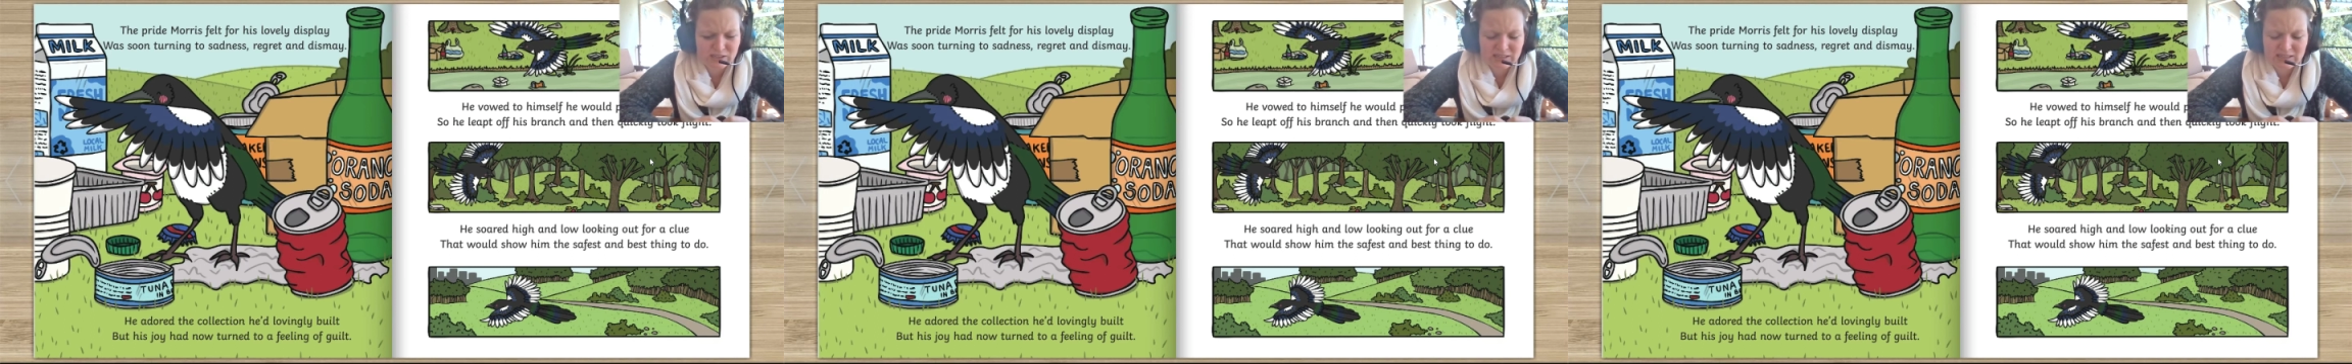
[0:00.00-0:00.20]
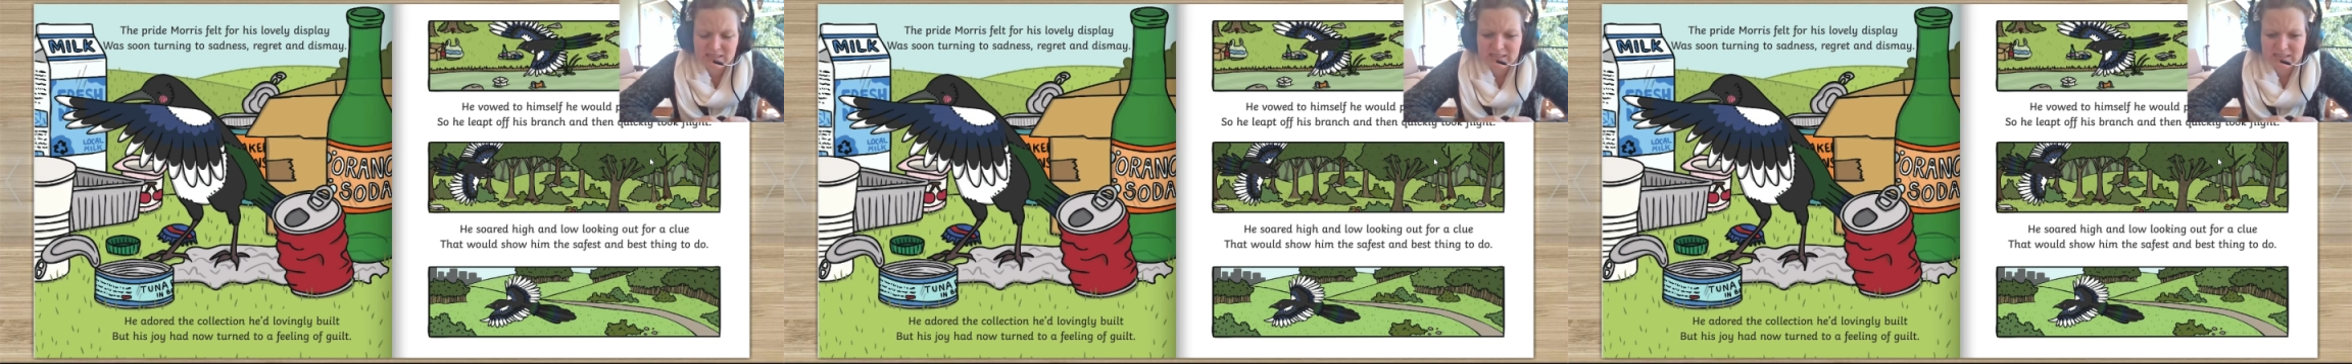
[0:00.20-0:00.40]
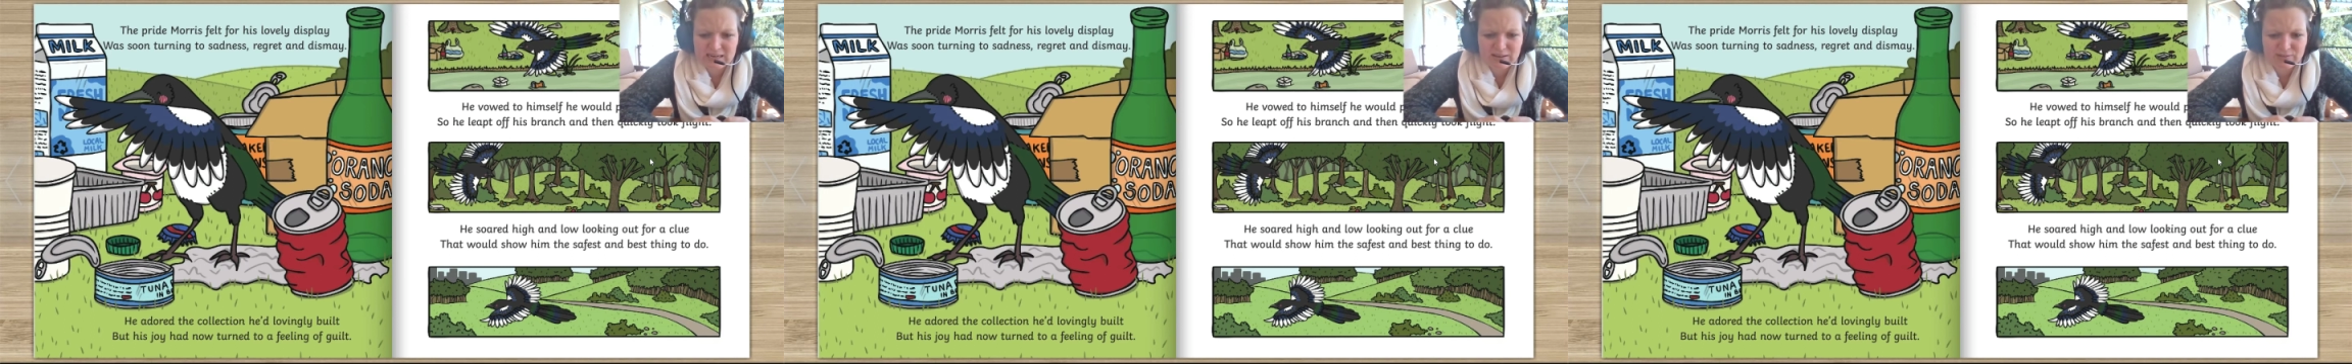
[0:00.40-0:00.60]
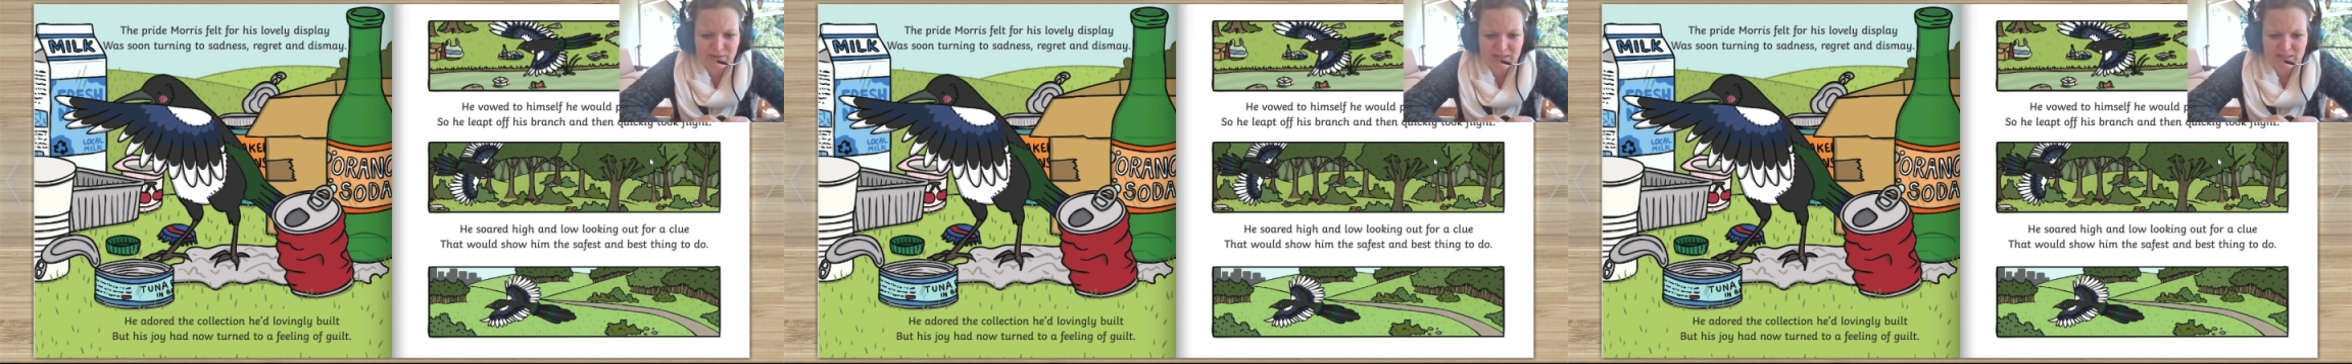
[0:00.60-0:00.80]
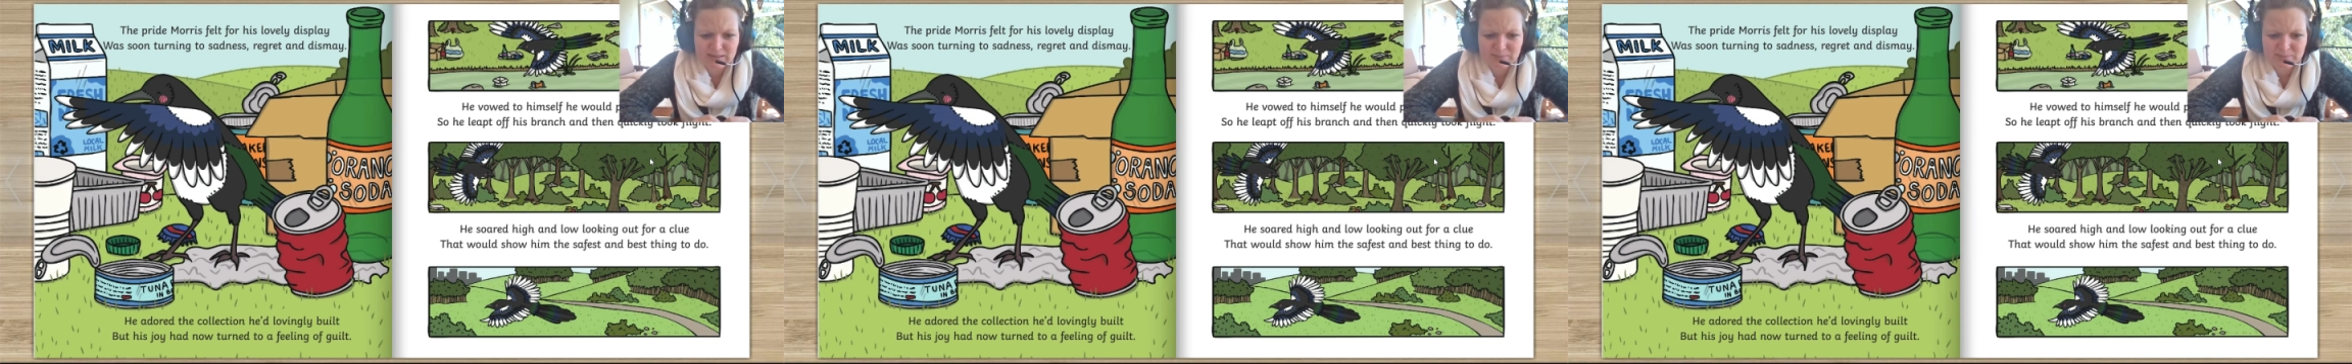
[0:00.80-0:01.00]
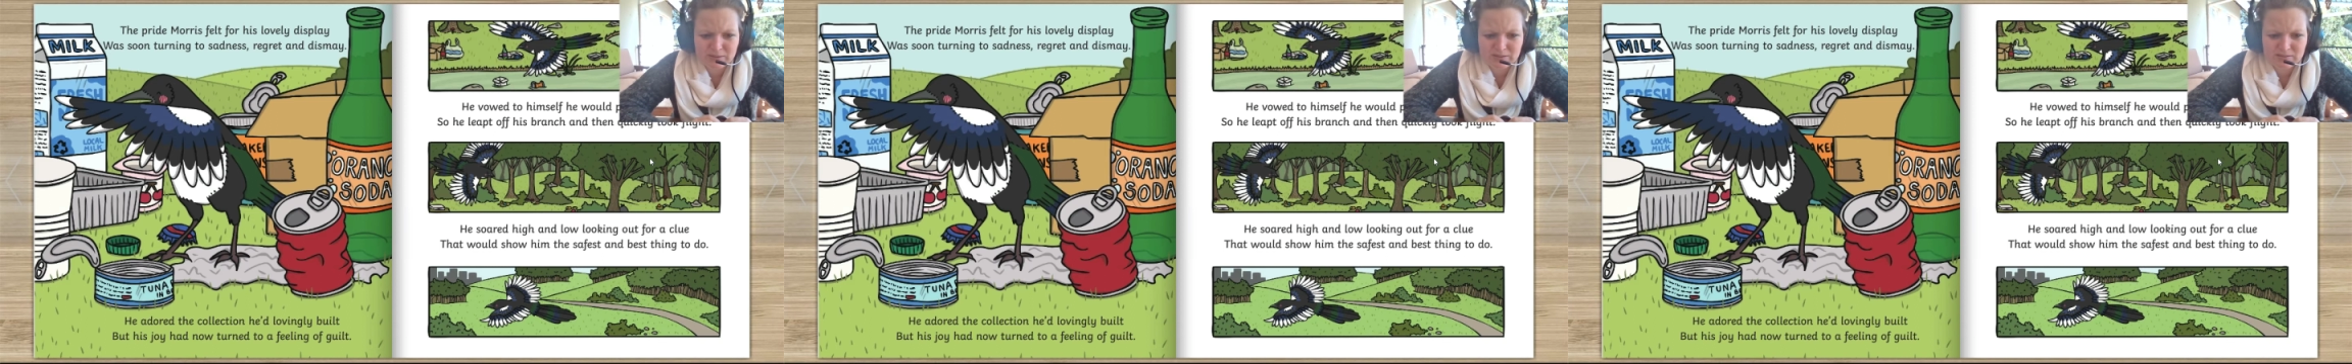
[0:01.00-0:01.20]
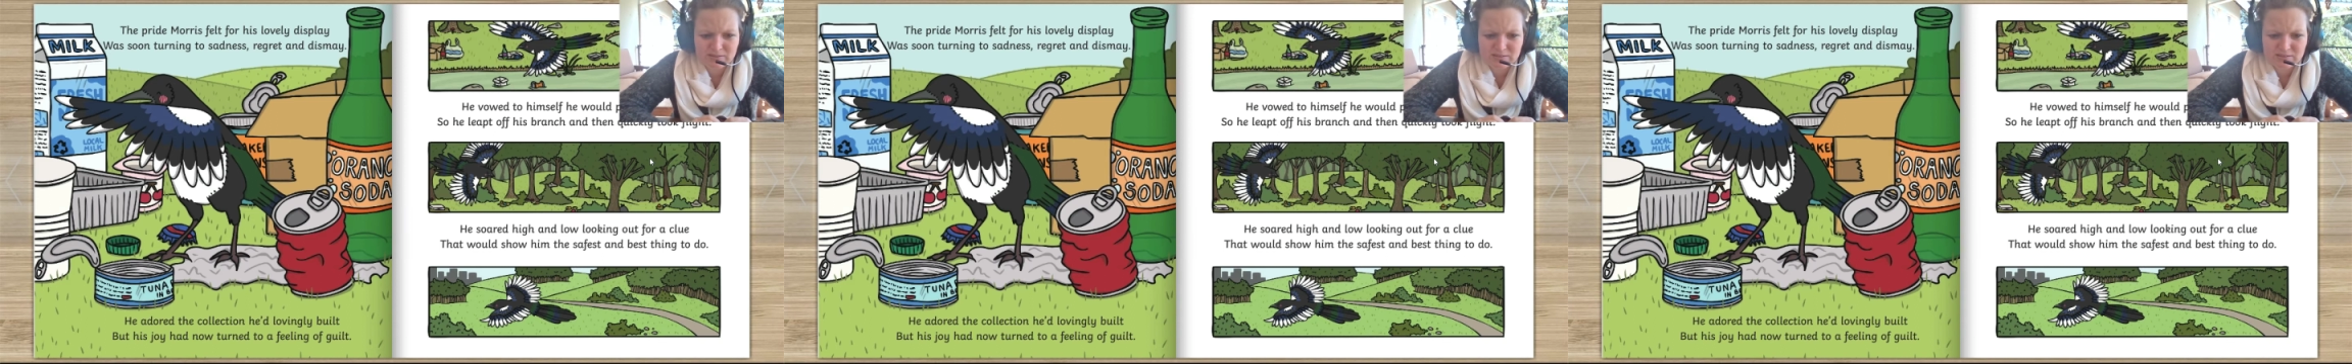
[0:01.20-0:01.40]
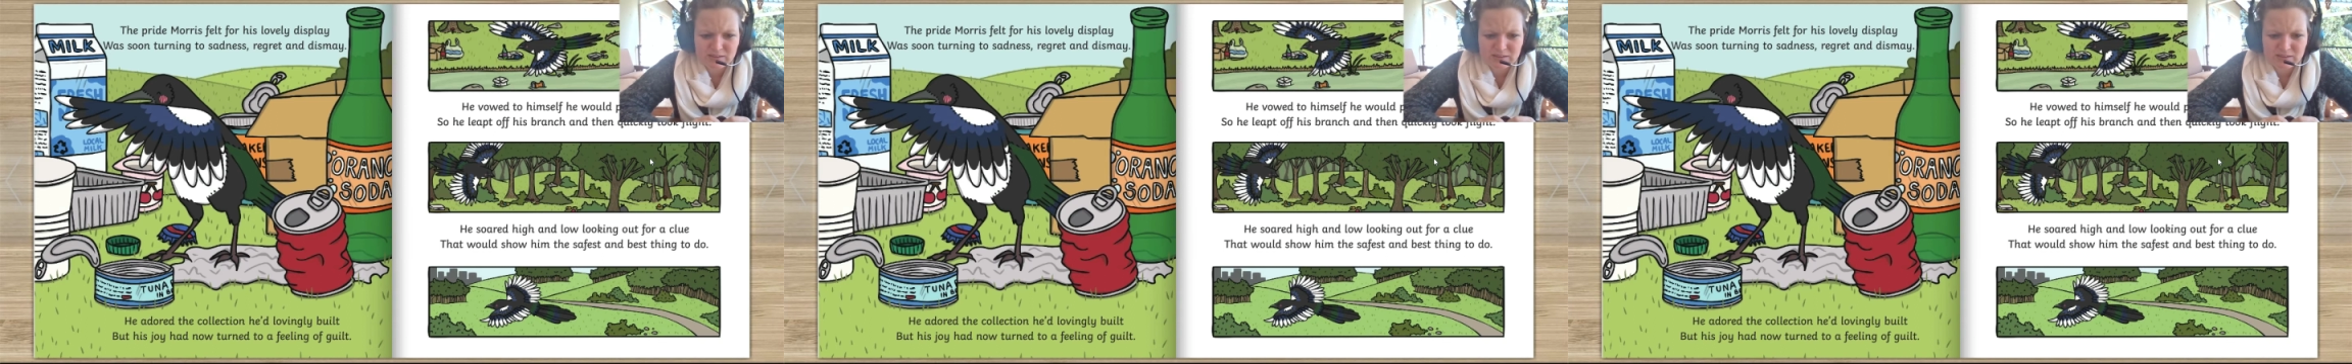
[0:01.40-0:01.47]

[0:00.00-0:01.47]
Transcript: he'd lovingly built,